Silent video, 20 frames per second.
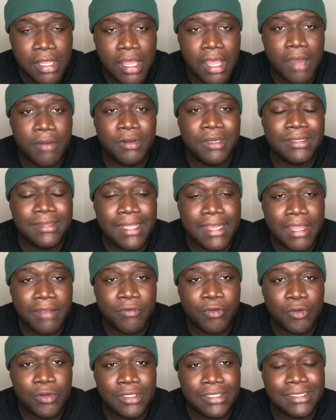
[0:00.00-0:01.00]
I want to thank
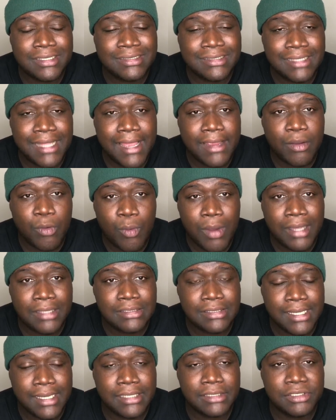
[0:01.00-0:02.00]
everyone that does like,
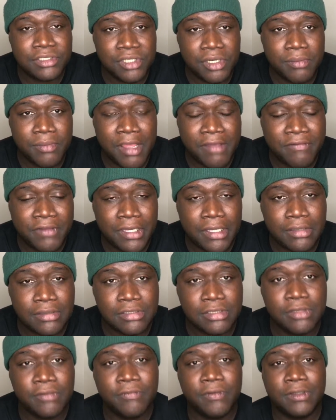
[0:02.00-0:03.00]
watch, and share my
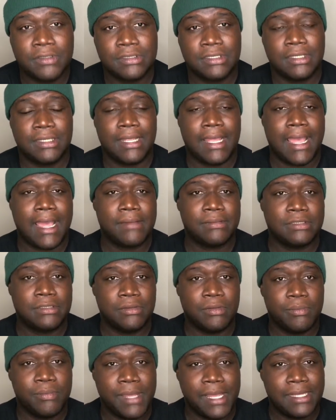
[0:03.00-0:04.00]
videos. You folks are the
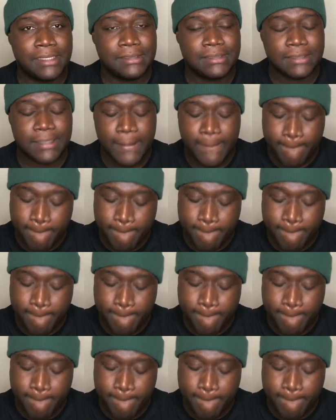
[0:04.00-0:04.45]
absolute best.